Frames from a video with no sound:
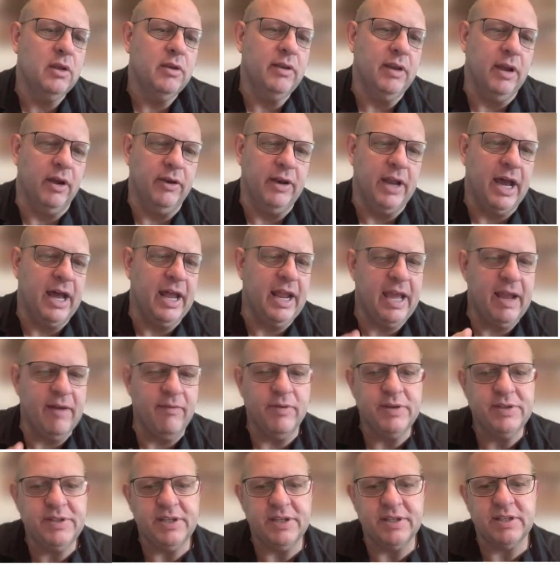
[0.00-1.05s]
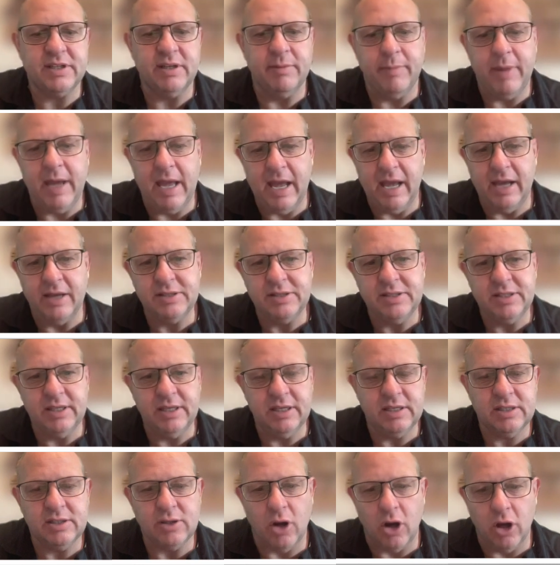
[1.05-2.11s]
Now, not every system has
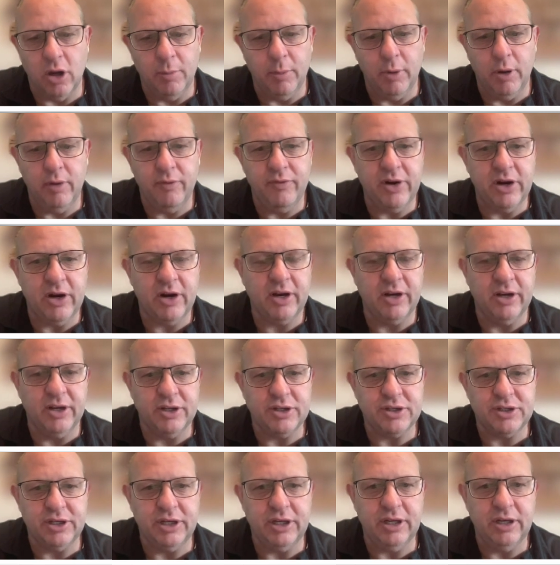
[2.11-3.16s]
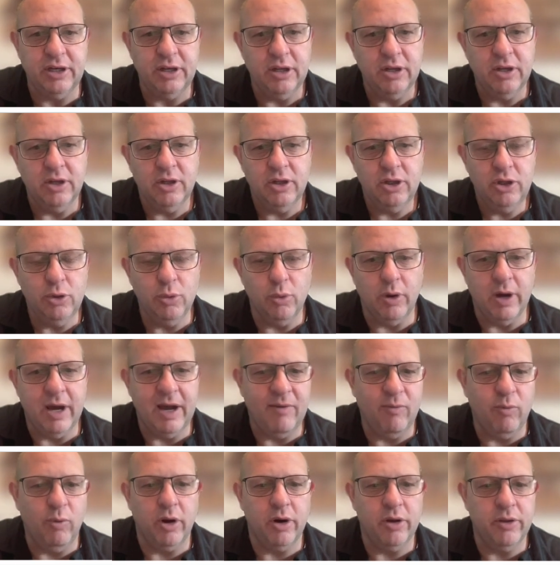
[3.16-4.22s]
this. Automotive air conditioning, you will
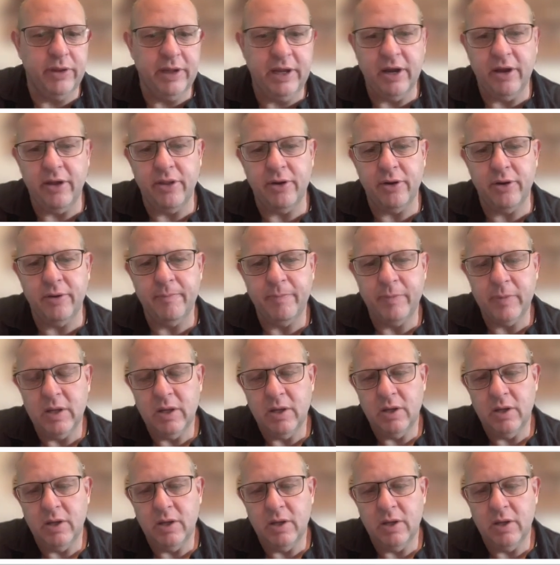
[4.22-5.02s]
have one or the other.